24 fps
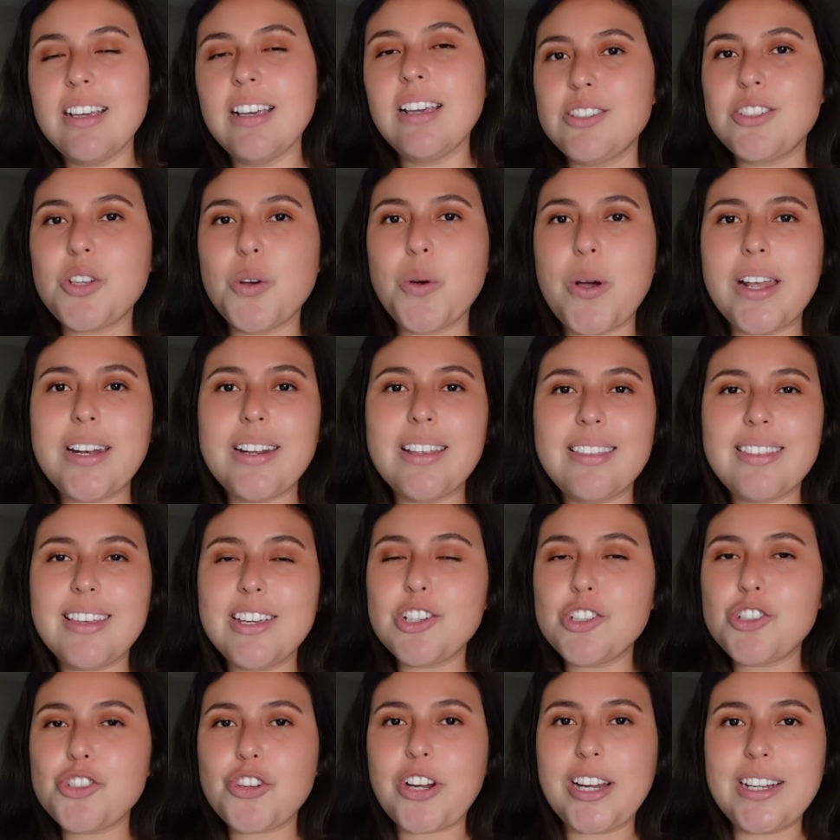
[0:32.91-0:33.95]
So
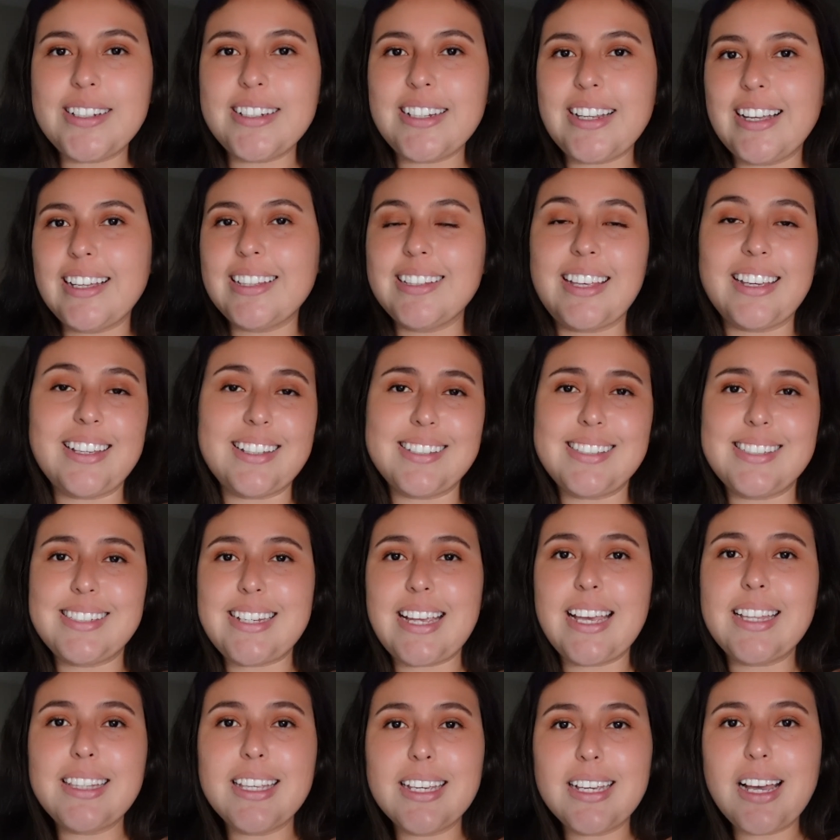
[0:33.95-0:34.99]
anything trending like a
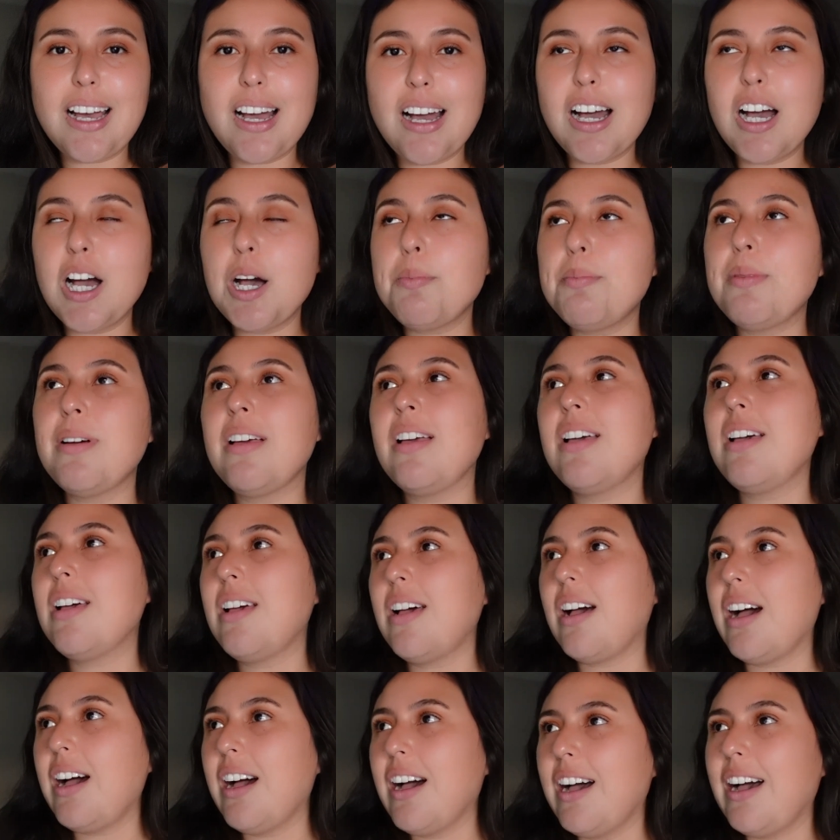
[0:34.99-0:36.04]
Stanley Cup,
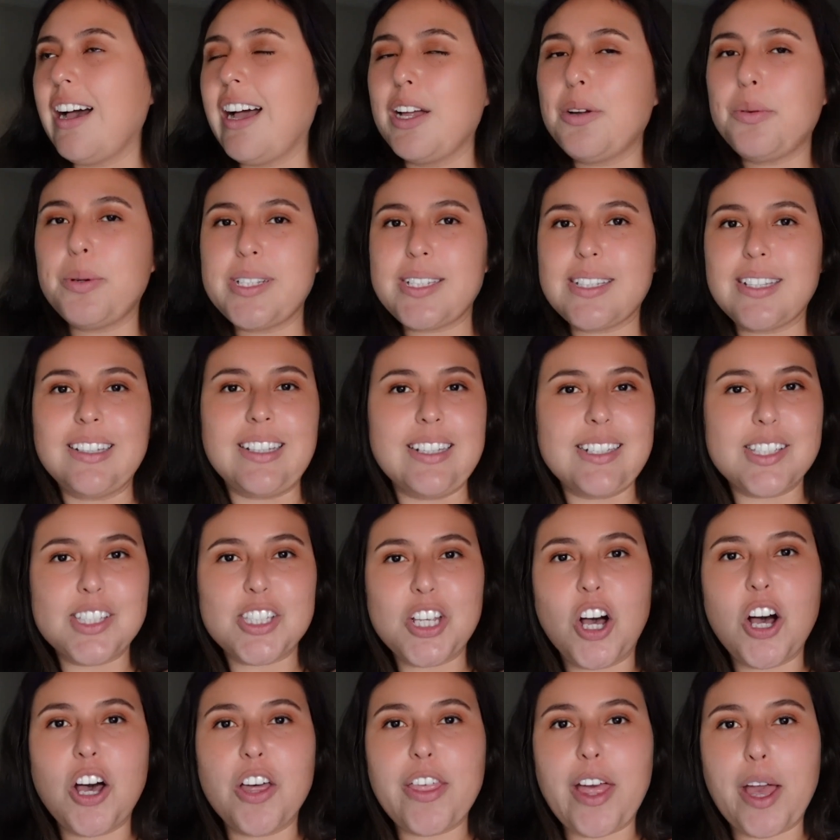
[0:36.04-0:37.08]
I recently
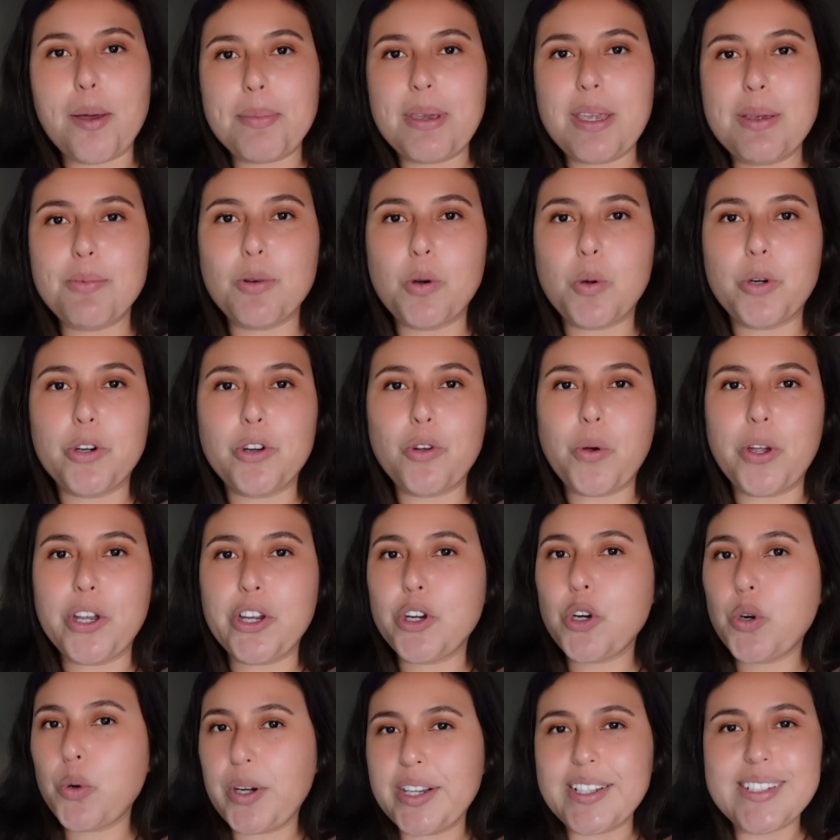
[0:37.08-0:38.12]
saw that people were going
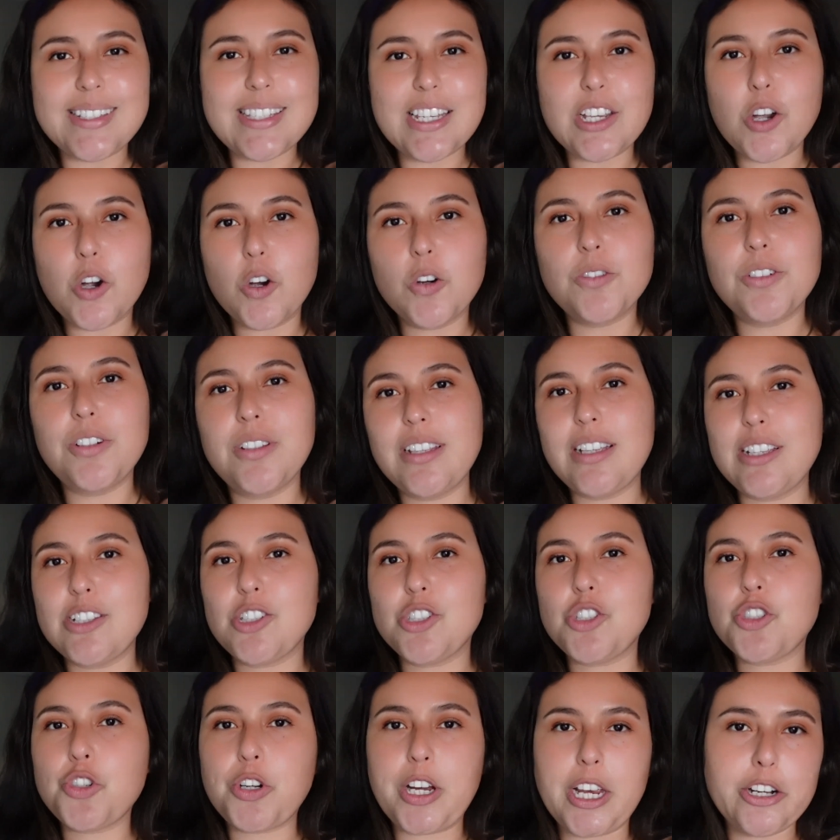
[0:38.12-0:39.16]
crazy over these
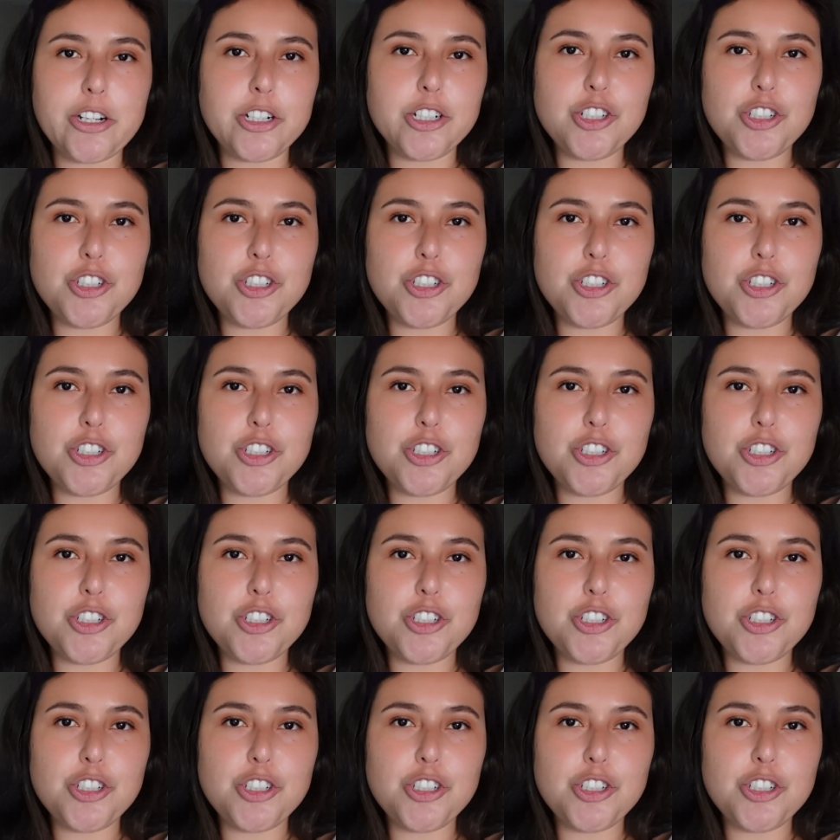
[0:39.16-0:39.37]
Trader